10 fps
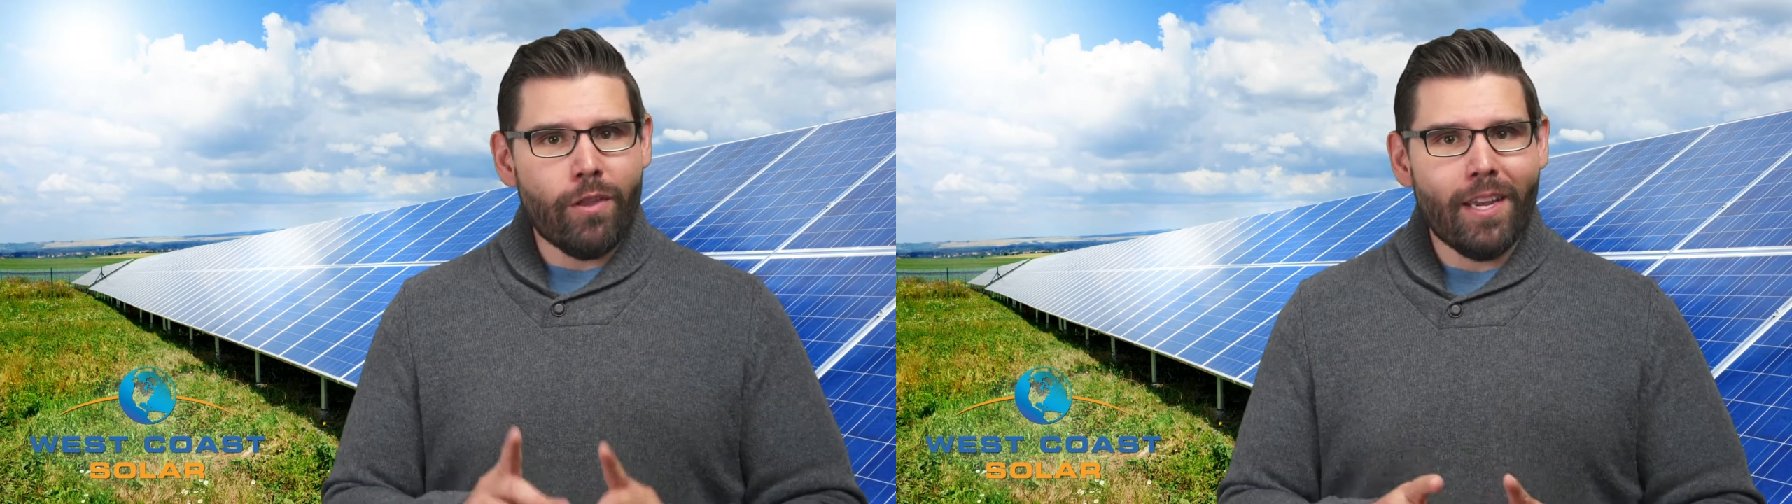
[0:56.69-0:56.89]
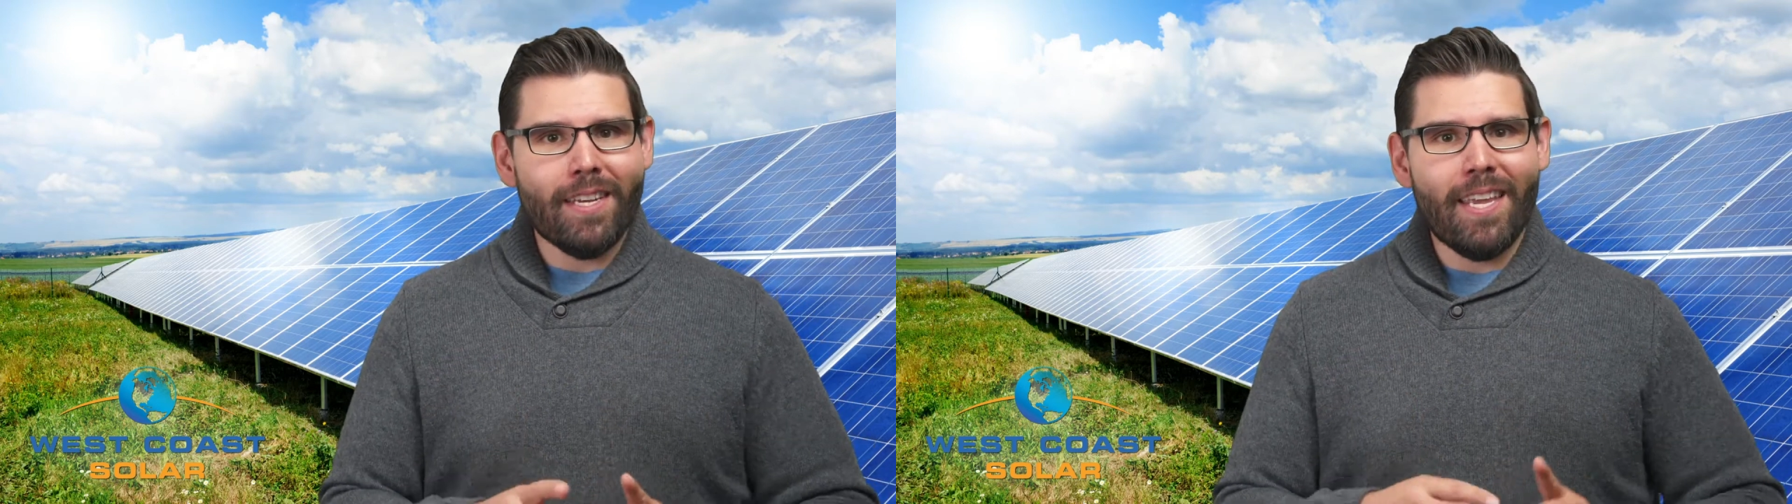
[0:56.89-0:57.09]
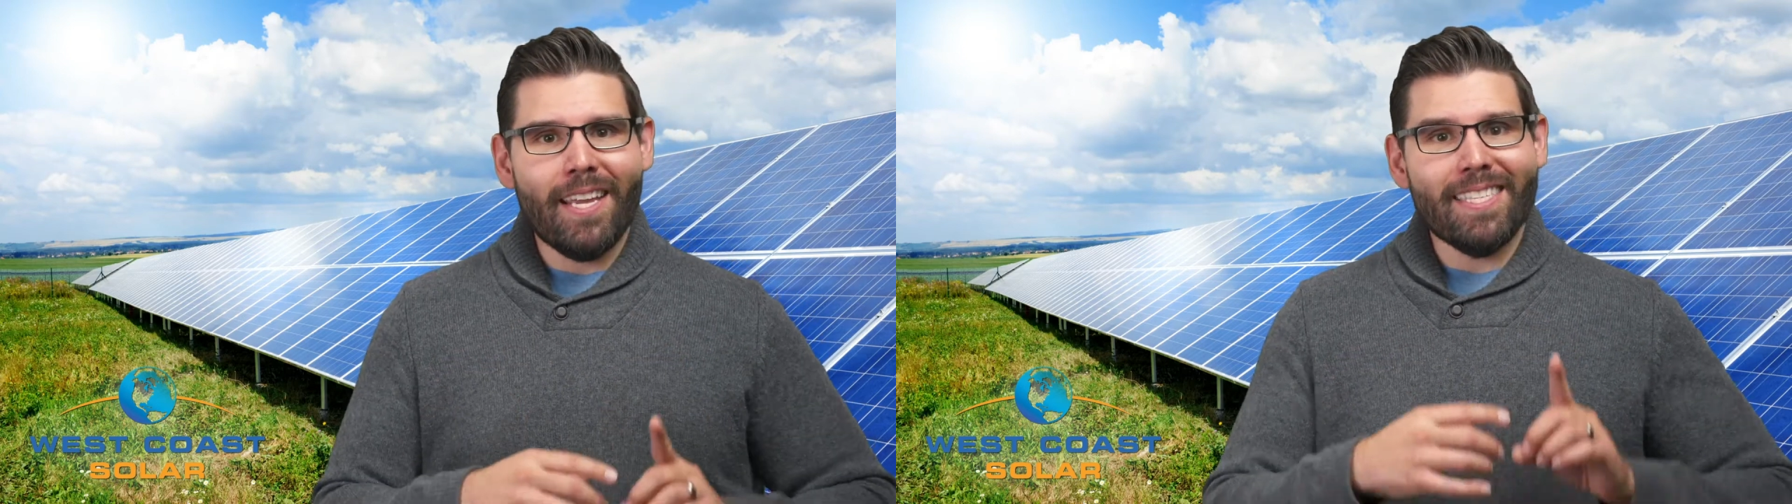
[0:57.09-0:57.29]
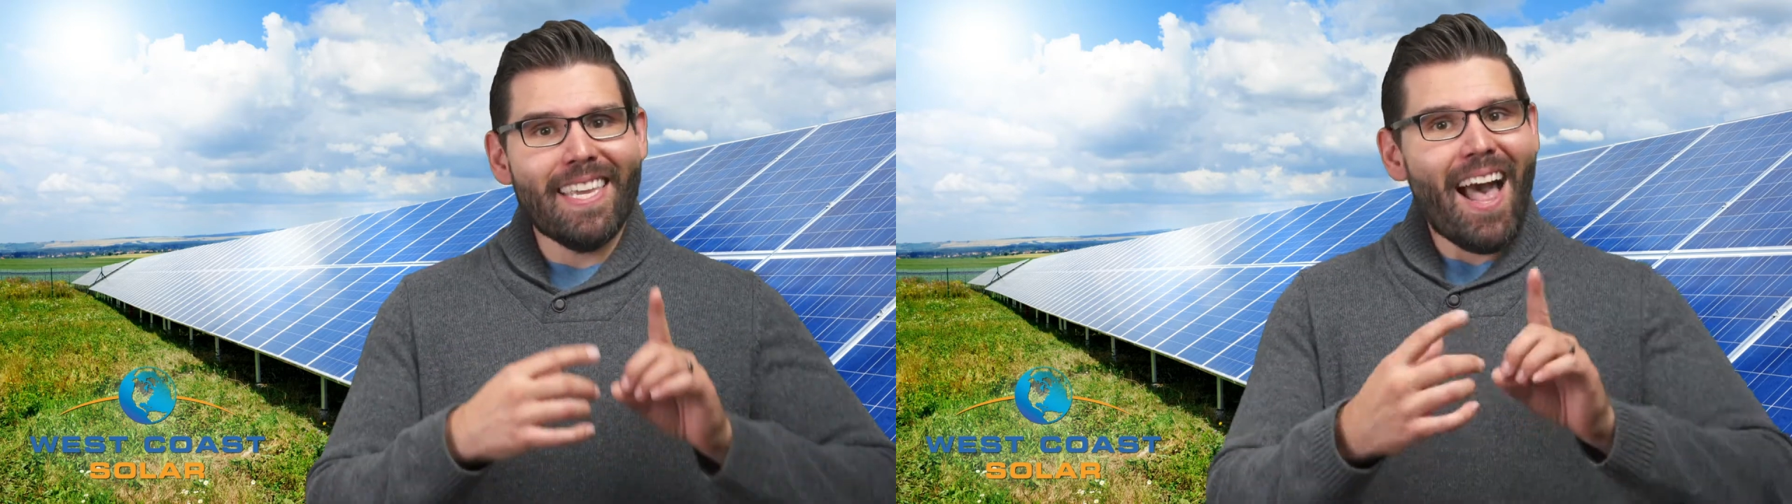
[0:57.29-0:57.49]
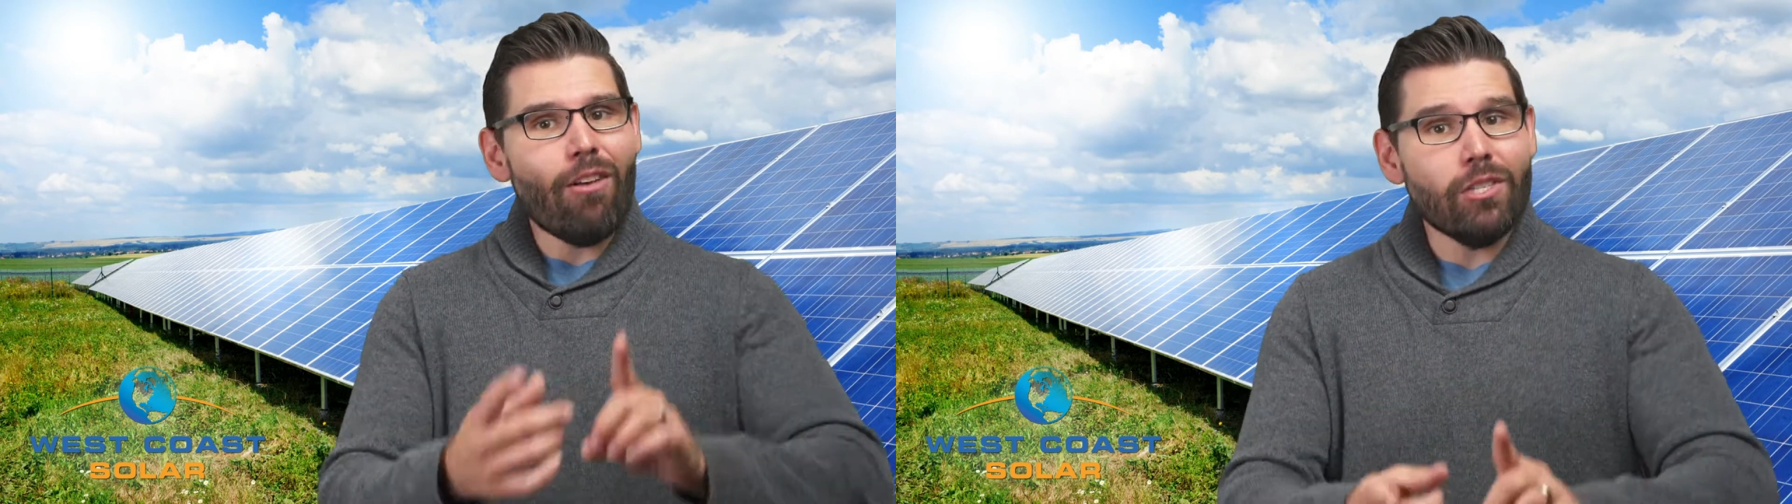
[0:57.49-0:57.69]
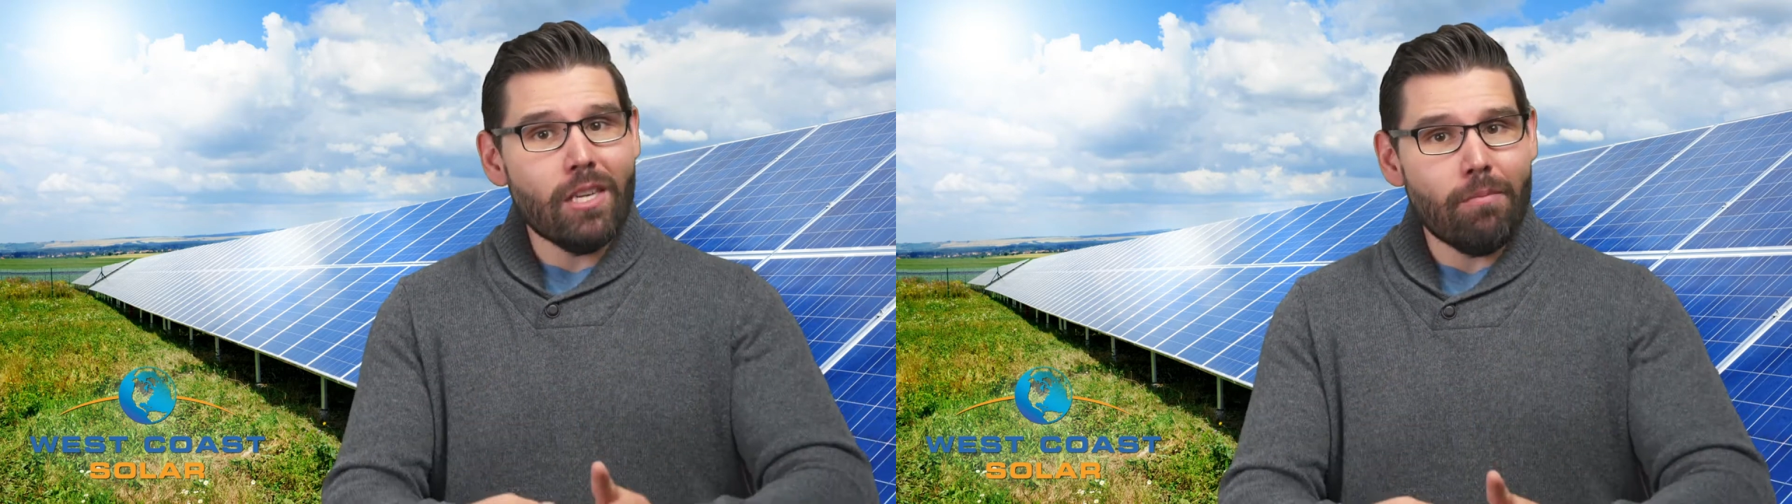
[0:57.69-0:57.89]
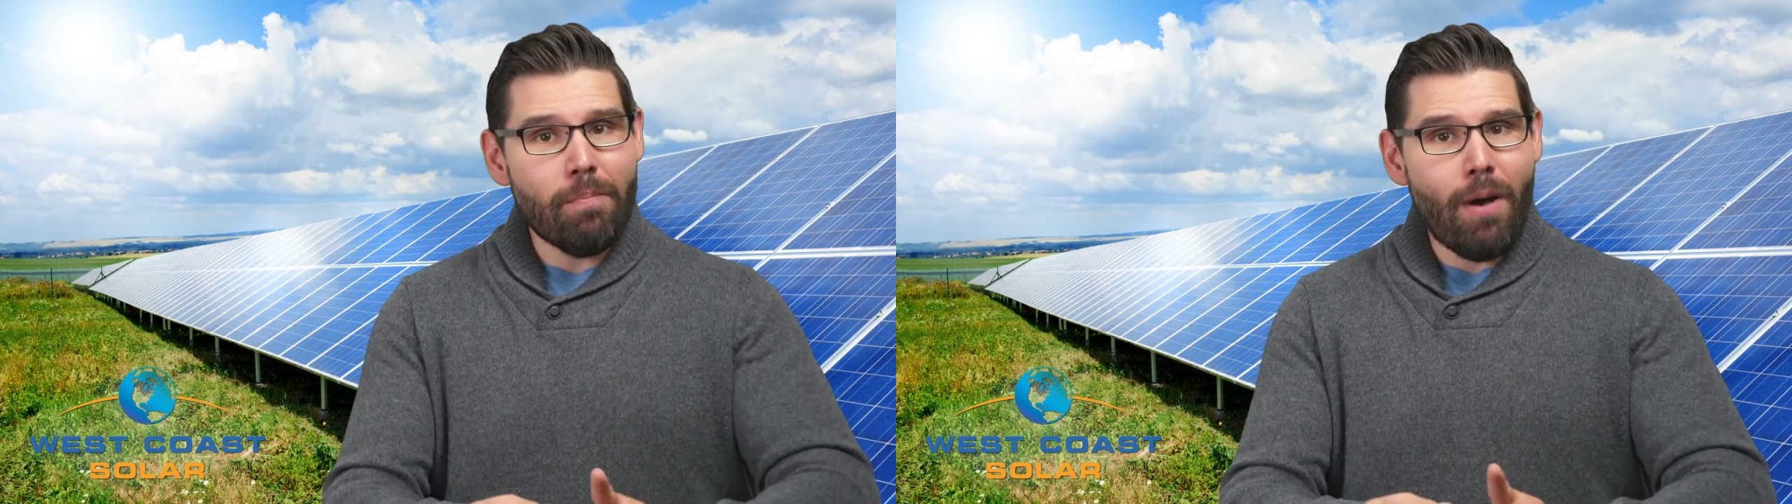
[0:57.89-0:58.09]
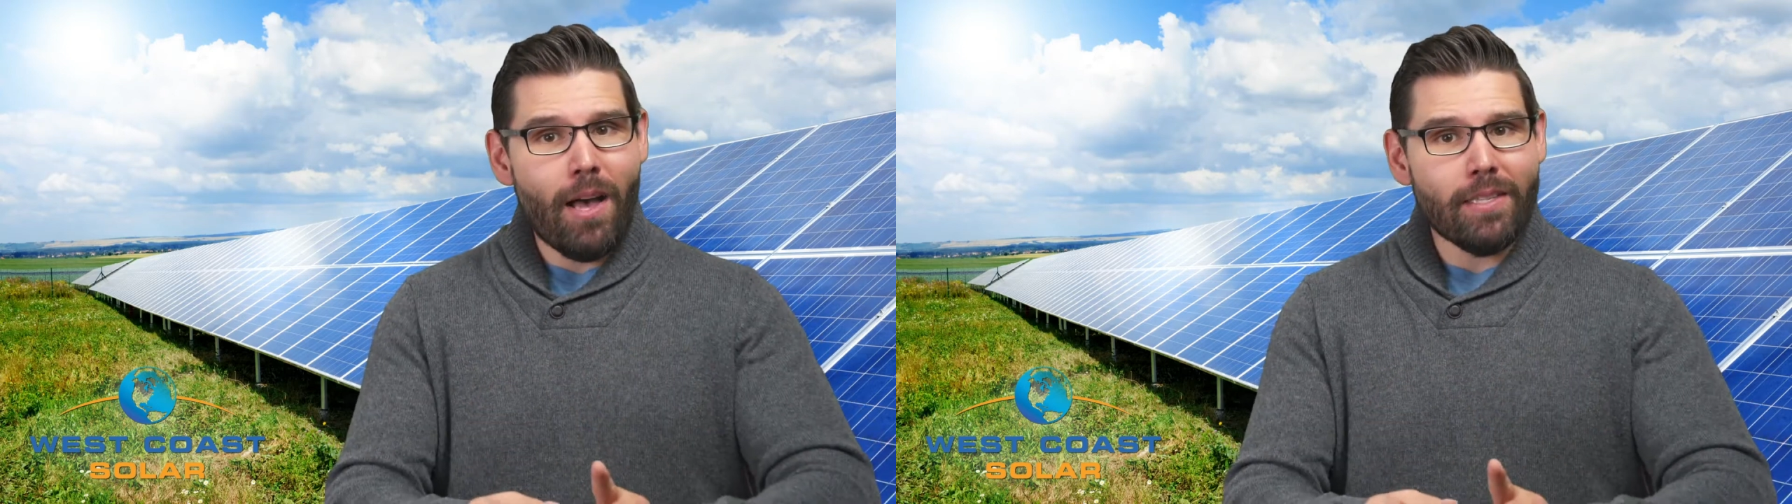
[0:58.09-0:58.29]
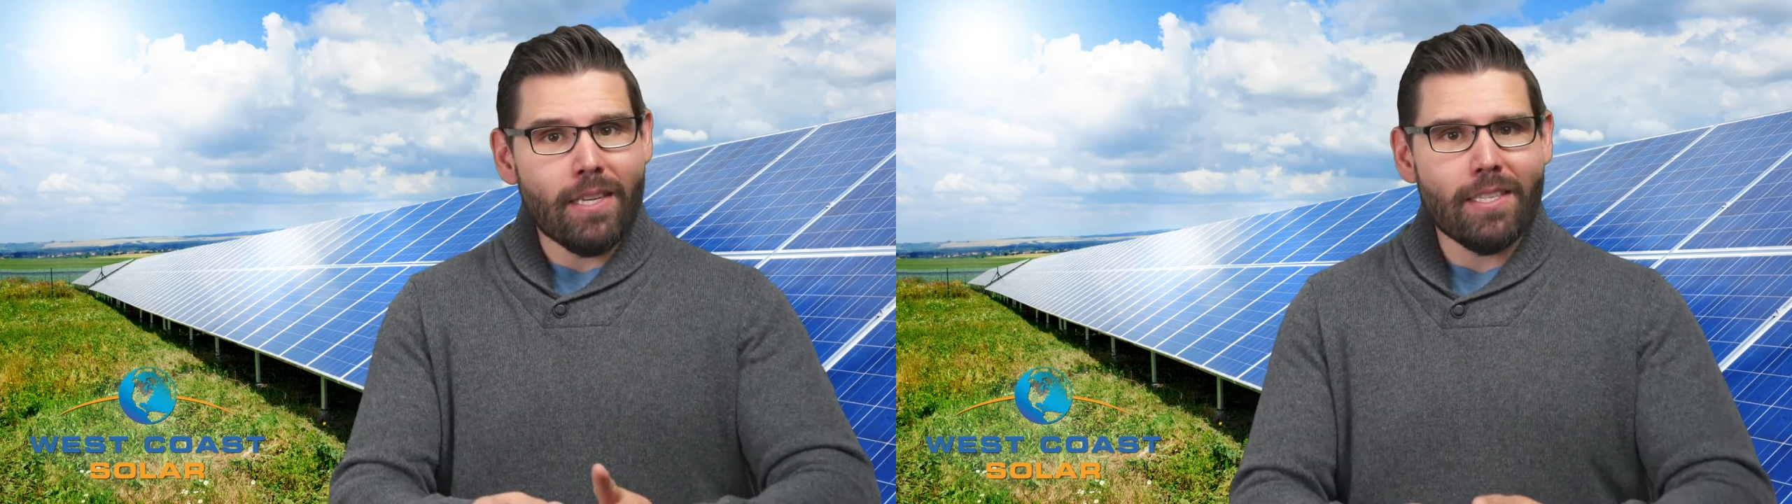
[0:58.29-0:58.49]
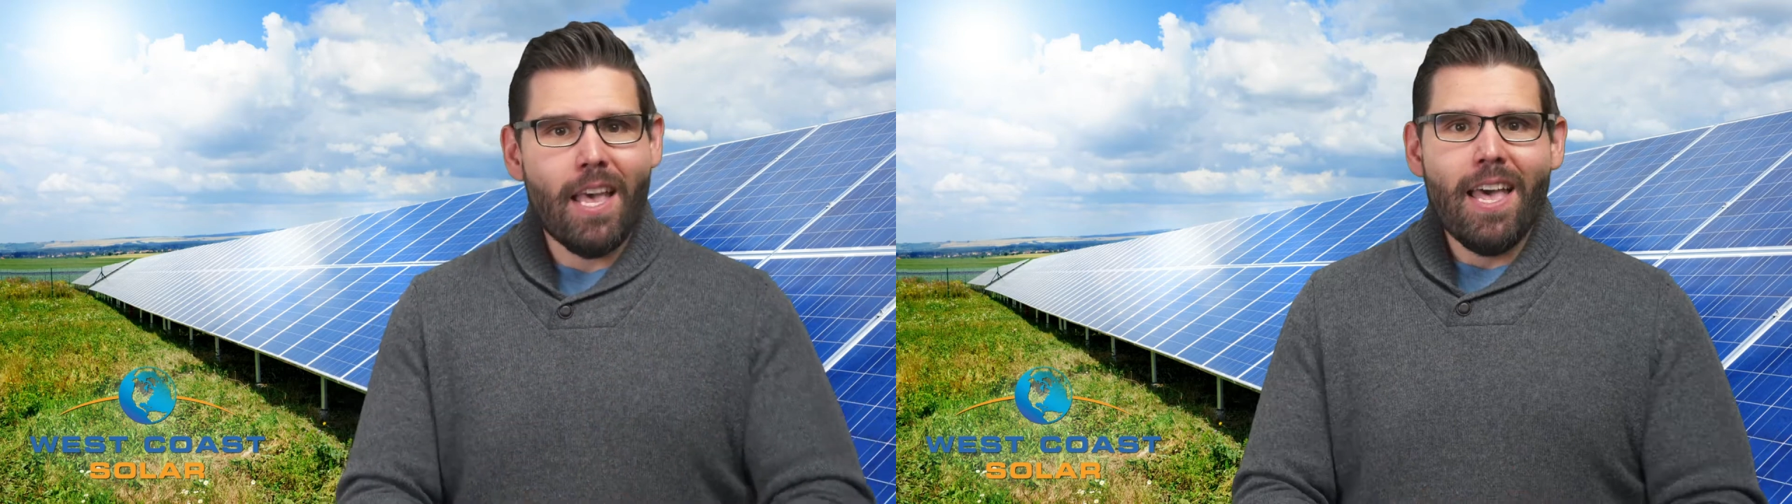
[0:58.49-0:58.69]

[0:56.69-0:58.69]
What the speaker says: that contains calcium deposits,